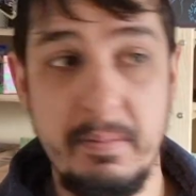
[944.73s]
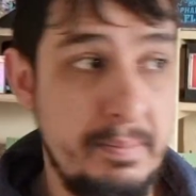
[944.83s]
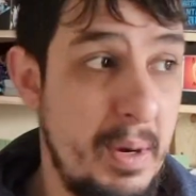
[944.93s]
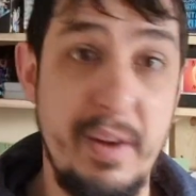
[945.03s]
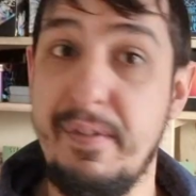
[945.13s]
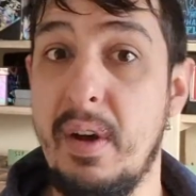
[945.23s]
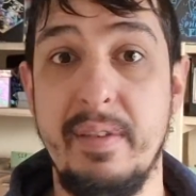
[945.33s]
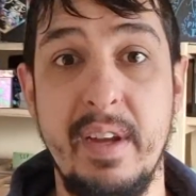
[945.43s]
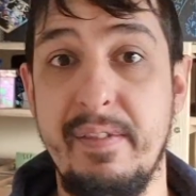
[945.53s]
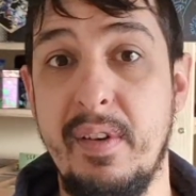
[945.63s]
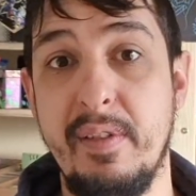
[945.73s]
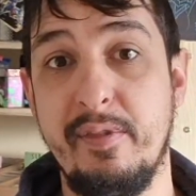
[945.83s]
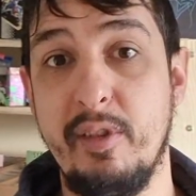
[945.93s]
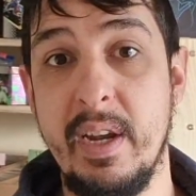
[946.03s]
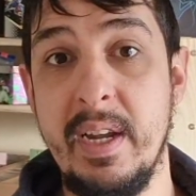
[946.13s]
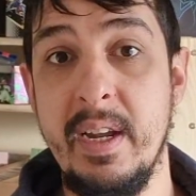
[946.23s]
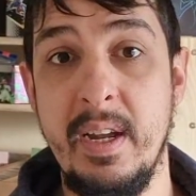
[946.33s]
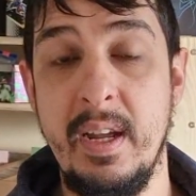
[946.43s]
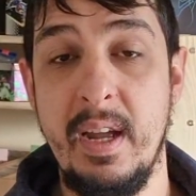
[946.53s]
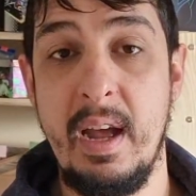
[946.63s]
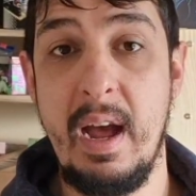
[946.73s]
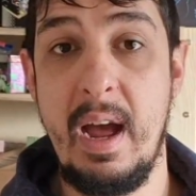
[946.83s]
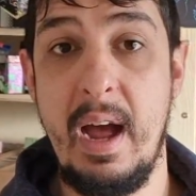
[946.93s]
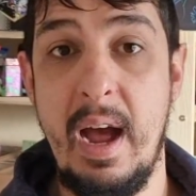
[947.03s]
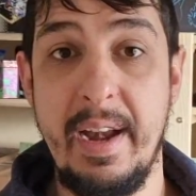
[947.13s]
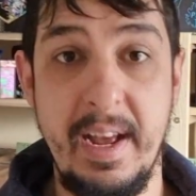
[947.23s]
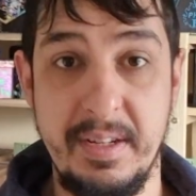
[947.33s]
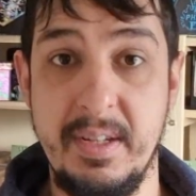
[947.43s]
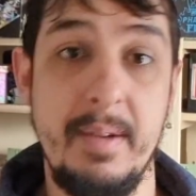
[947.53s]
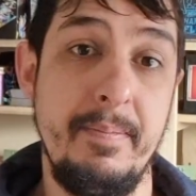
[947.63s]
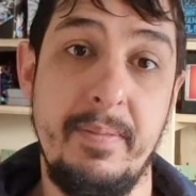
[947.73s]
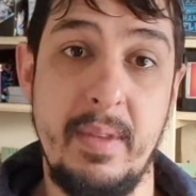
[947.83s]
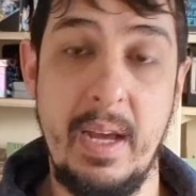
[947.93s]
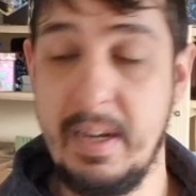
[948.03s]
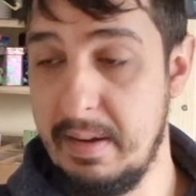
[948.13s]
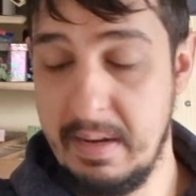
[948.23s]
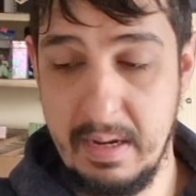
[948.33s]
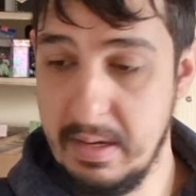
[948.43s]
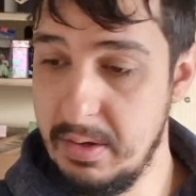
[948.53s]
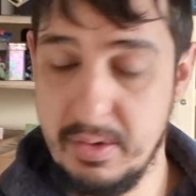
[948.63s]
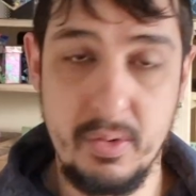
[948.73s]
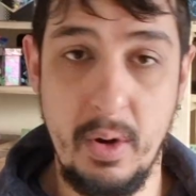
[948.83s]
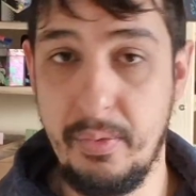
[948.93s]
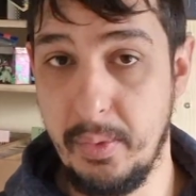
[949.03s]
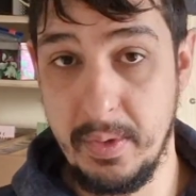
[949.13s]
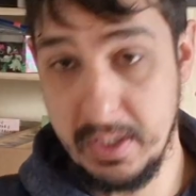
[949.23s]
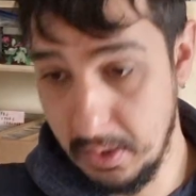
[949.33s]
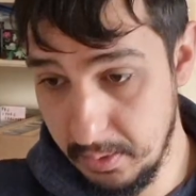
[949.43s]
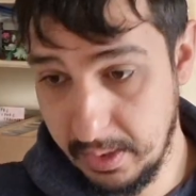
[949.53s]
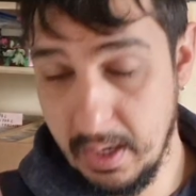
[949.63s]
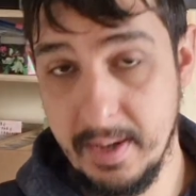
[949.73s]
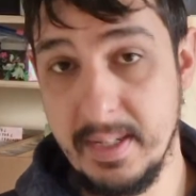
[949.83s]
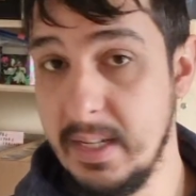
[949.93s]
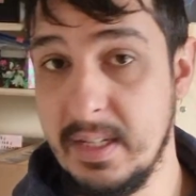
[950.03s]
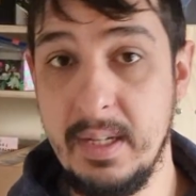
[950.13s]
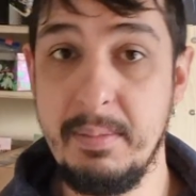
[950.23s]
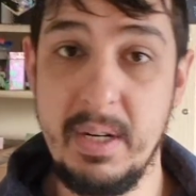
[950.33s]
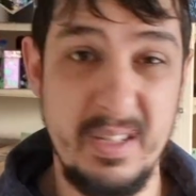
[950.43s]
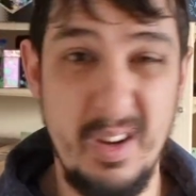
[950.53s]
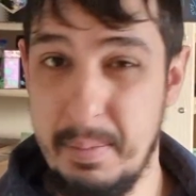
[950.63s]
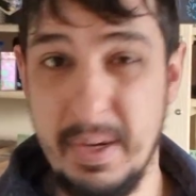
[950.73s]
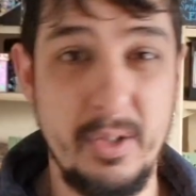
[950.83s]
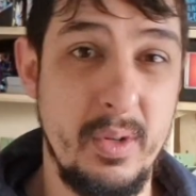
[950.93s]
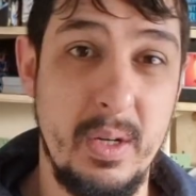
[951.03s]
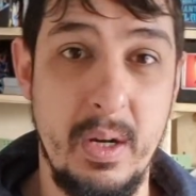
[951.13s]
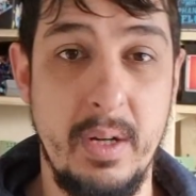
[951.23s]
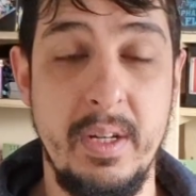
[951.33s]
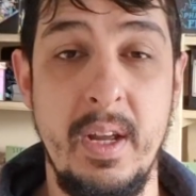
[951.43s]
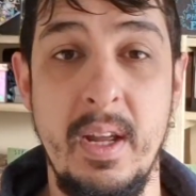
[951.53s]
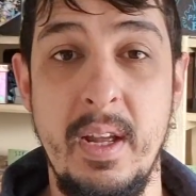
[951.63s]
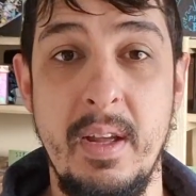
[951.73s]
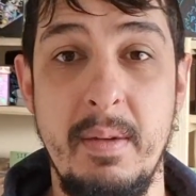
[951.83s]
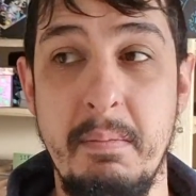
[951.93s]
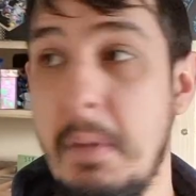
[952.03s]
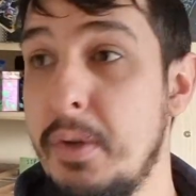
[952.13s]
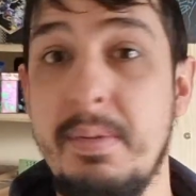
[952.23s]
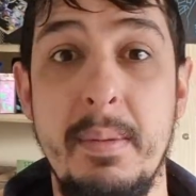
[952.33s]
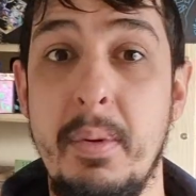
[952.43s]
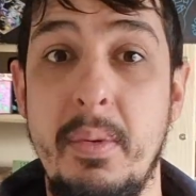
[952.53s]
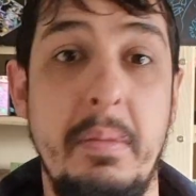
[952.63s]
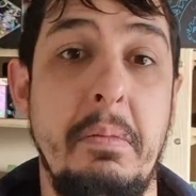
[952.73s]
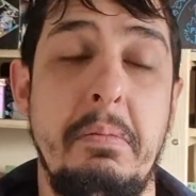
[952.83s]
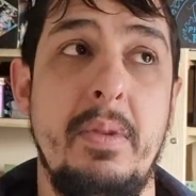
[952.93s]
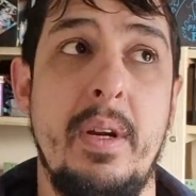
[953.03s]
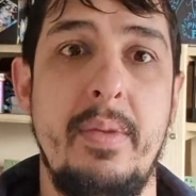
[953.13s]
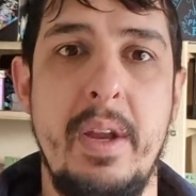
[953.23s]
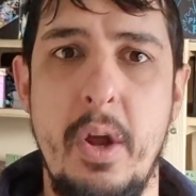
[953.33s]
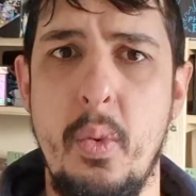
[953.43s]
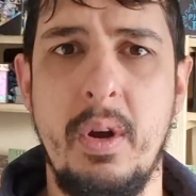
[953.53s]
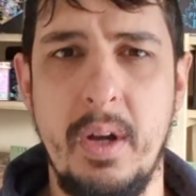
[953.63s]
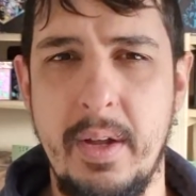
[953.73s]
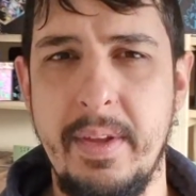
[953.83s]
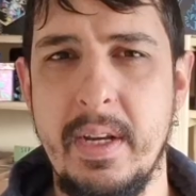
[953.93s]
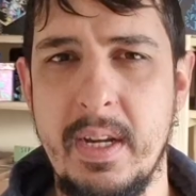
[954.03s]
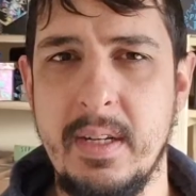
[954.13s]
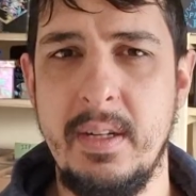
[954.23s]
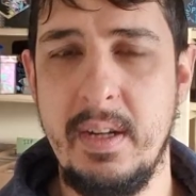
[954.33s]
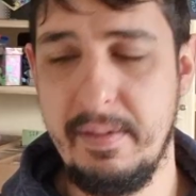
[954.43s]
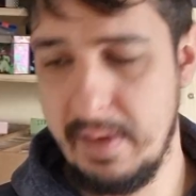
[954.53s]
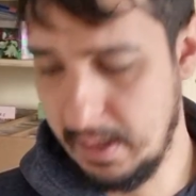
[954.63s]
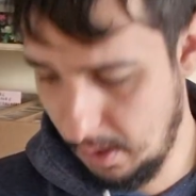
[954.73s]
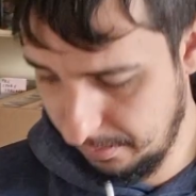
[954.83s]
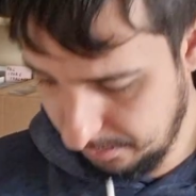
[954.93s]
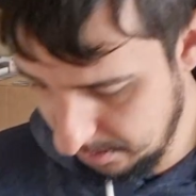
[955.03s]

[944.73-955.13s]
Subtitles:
buy 5 get 5 free, and that's it. And you scroll through, it's got all the cards listed, but there's not a picture of the card. Most people, you know, they know what card they need. If they're going through